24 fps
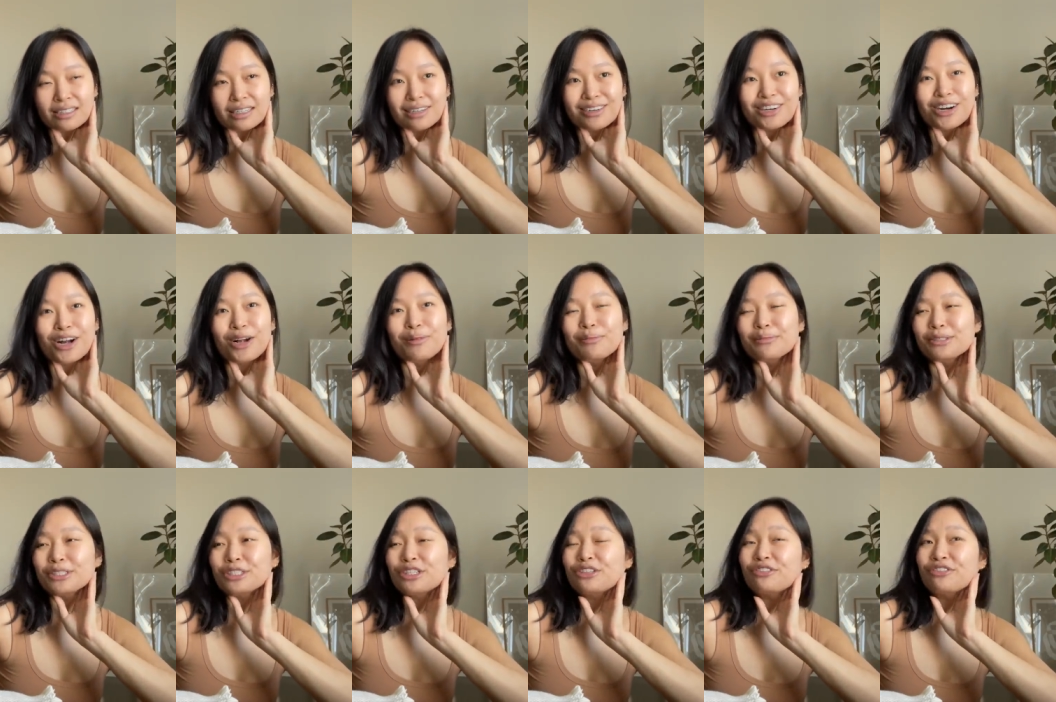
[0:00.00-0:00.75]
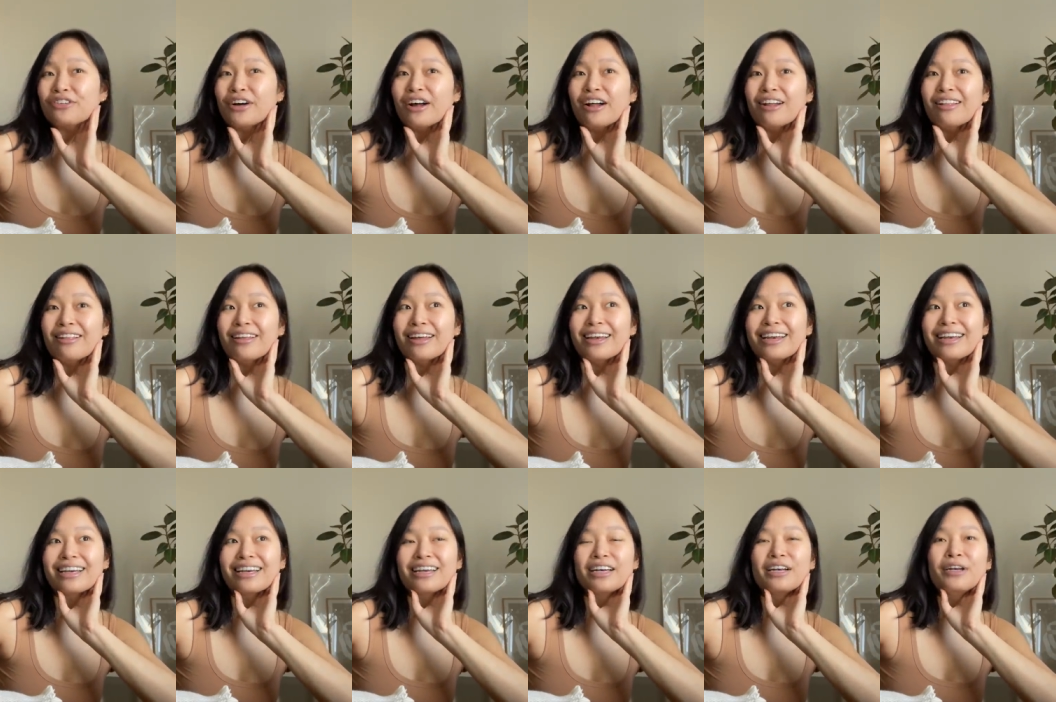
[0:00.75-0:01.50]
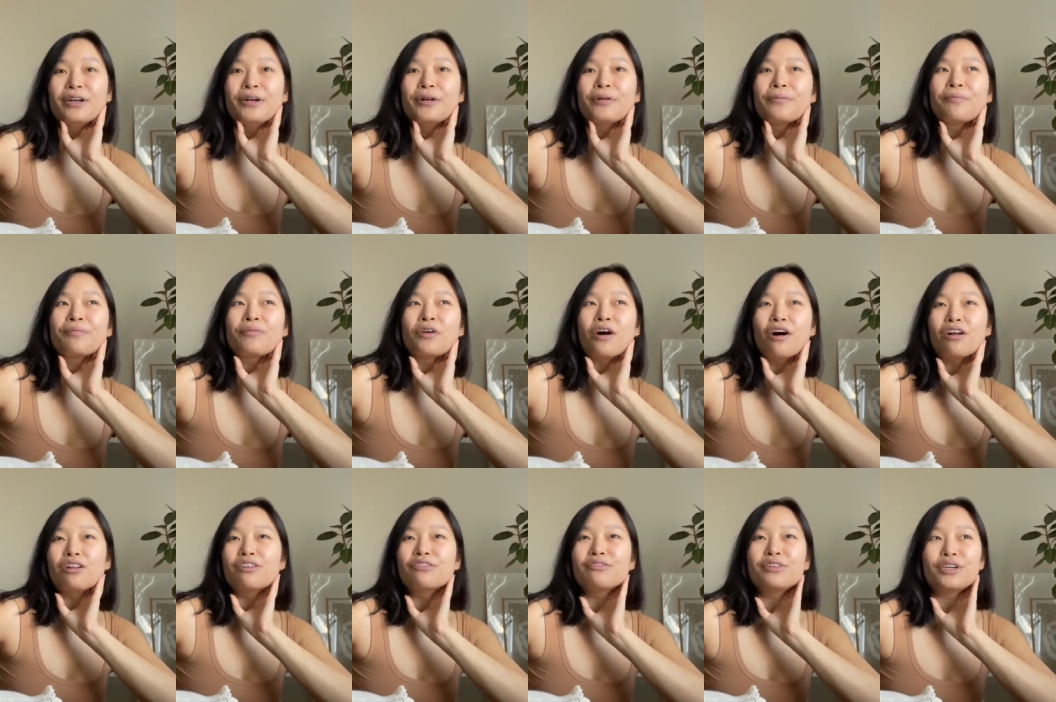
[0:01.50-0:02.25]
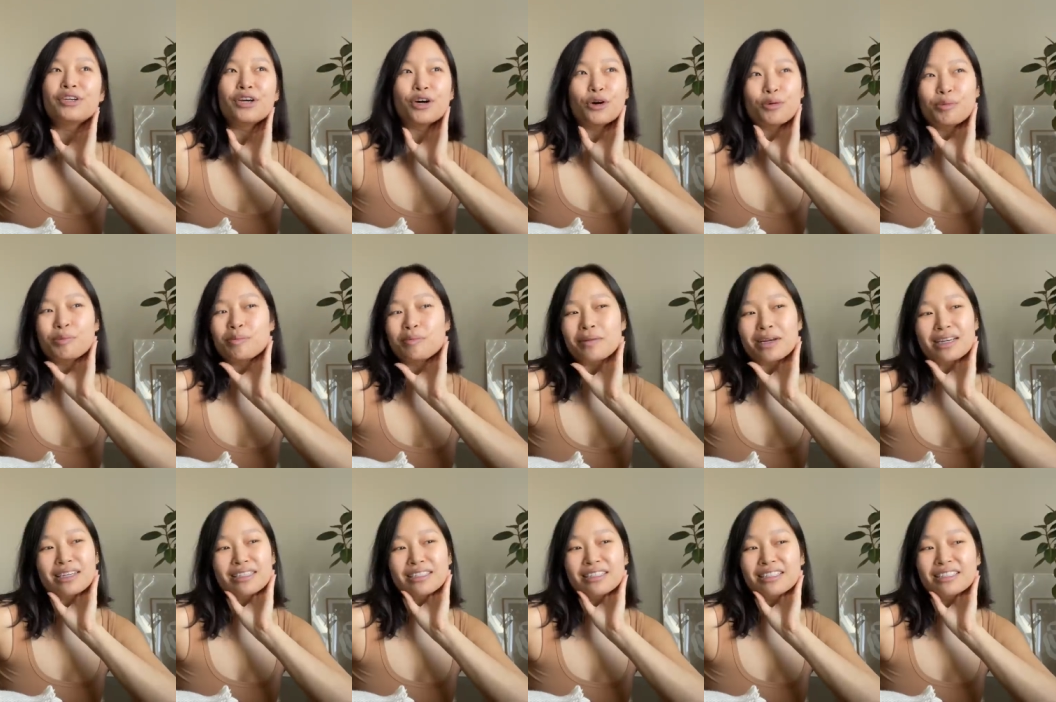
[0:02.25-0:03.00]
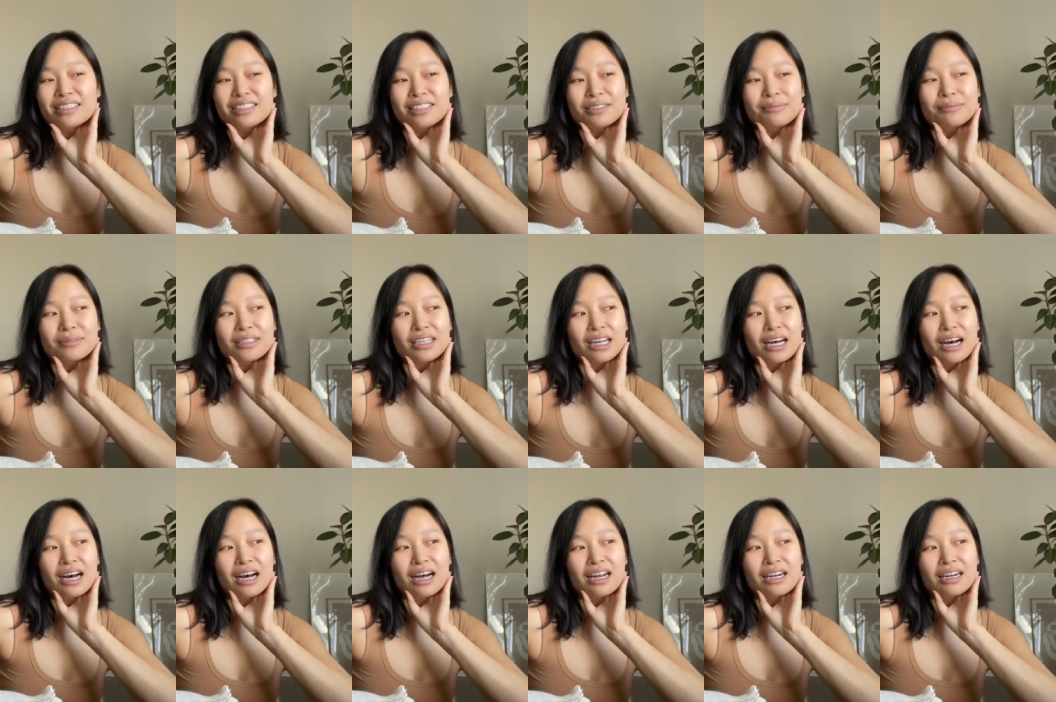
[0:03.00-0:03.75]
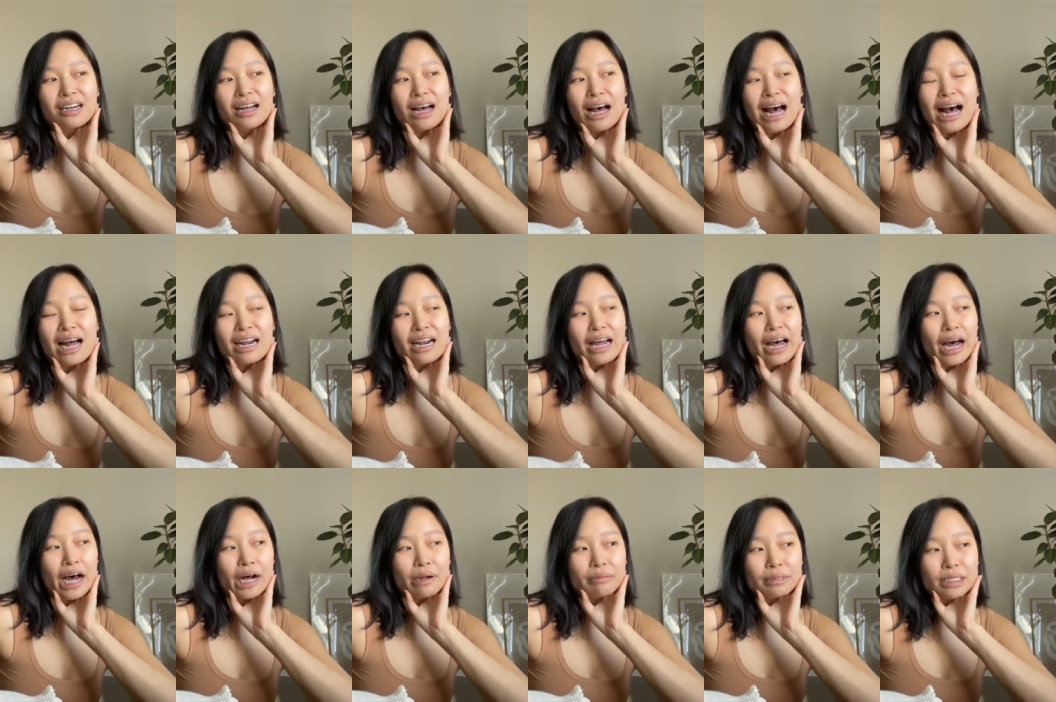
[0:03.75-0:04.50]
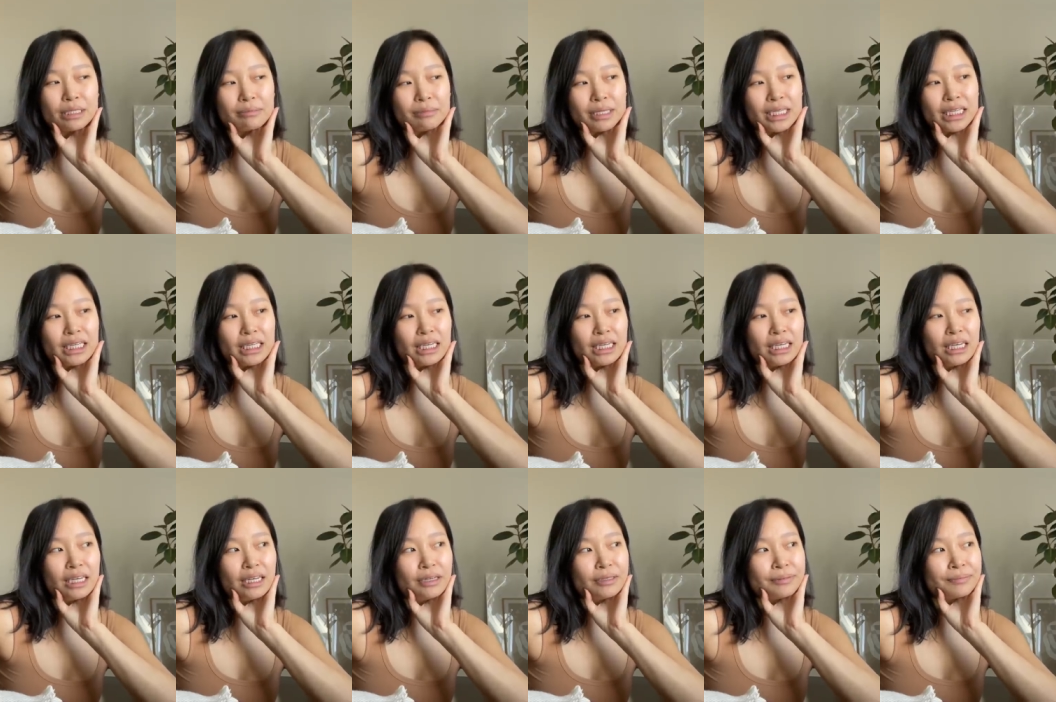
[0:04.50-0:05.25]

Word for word: And it almost felt like all of the coping mechanisms that had helped me